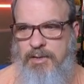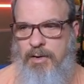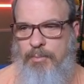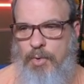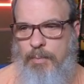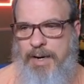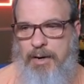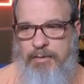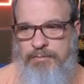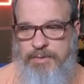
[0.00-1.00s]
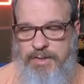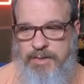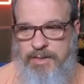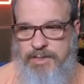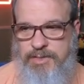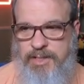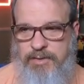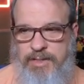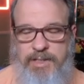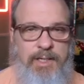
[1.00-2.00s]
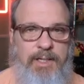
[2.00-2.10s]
are more powerful than the legendary.